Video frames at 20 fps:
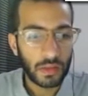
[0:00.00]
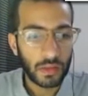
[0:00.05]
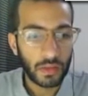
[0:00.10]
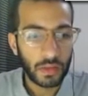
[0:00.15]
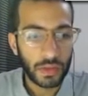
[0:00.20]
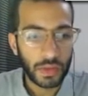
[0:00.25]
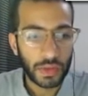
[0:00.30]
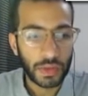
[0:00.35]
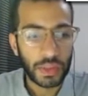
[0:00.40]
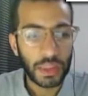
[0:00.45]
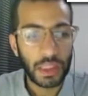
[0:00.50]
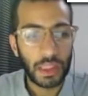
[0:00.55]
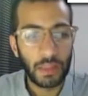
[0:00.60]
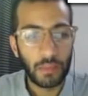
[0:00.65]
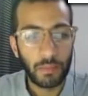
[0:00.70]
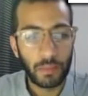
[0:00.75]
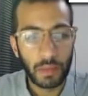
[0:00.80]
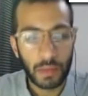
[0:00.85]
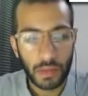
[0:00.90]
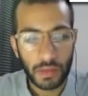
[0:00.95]
so
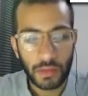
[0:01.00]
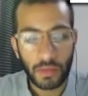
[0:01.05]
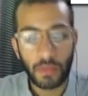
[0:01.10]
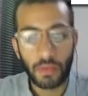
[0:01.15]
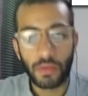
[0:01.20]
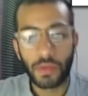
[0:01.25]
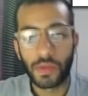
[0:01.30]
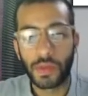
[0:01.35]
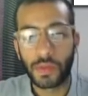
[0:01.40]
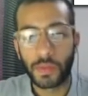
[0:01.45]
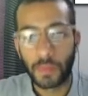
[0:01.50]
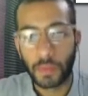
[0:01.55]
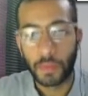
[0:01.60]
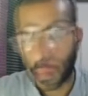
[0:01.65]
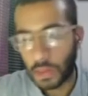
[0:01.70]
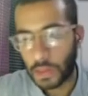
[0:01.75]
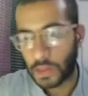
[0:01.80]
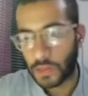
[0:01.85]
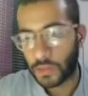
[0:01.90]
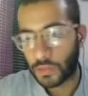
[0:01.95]
green plus orange
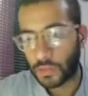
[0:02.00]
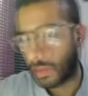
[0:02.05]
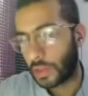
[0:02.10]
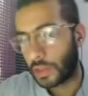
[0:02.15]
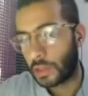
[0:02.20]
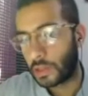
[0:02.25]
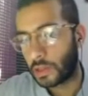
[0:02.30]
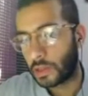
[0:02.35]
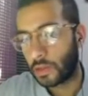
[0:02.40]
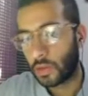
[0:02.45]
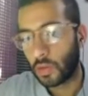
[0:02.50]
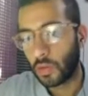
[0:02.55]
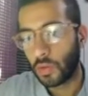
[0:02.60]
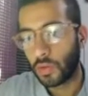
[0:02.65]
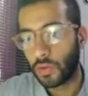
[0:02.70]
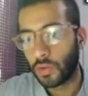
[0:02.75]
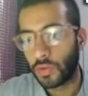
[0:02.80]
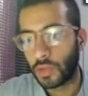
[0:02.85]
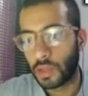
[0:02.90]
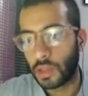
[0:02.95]
plus red, the
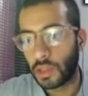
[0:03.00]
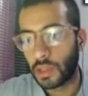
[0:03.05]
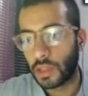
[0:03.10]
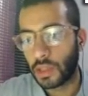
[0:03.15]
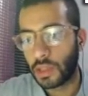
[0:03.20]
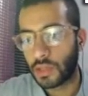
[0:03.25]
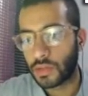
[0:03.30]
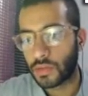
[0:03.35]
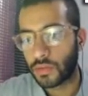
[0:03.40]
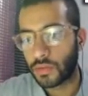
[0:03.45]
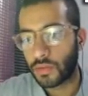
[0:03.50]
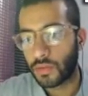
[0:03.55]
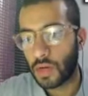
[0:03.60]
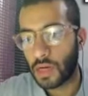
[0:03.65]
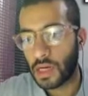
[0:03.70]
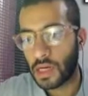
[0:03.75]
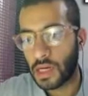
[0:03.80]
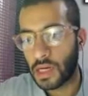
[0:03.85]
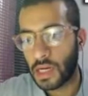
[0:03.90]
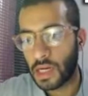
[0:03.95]
whole thing is
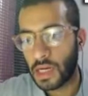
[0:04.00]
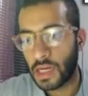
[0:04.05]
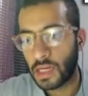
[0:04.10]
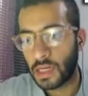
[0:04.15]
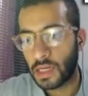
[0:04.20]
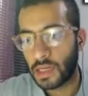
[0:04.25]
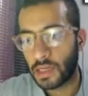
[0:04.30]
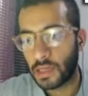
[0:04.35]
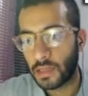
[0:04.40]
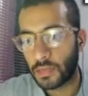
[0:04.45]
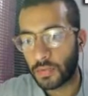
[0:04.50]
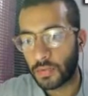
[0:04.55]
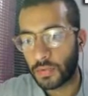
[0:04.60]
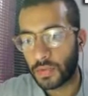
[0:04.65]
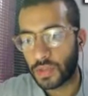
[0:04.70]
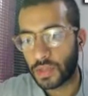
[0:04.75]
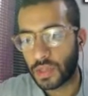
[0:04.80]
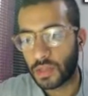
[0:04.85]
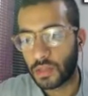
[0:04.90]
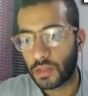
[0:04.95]
around
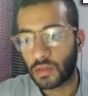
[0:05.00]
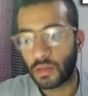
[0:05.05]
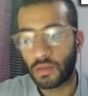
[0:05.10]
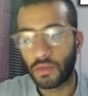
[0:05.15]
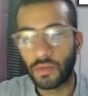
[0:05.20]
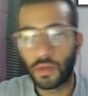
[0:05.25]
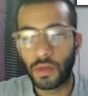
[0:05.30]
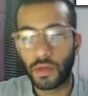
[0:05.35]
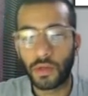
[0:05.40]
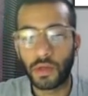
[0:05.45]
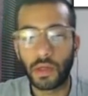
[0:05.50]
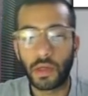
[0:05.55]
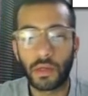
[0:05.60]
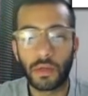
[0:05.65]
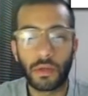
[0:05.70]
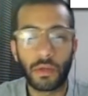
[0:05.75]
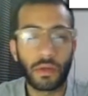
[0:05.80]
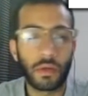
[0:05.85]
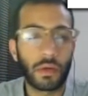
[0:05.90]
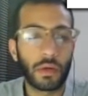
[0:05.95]
99% of the area
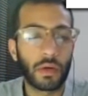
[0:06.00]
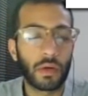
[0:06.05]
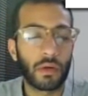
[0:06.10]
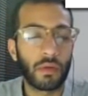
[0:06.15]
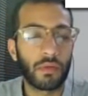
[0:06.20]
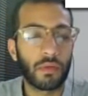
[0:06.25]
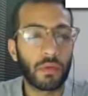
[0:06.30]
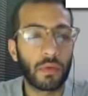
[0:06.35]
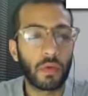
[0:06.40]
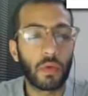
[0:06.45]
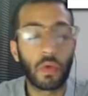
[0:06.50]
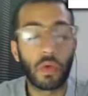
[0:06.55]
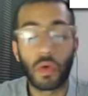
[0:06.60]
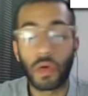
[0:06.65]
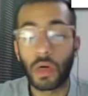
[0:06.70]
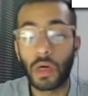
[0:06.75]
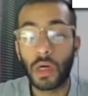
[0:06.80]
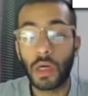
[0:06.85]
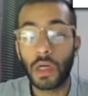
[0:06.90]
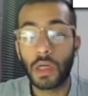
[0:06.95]
under the curve,
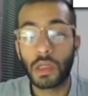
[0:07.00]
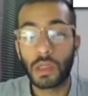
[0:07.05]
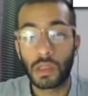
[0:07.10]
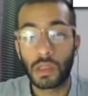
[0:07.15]
or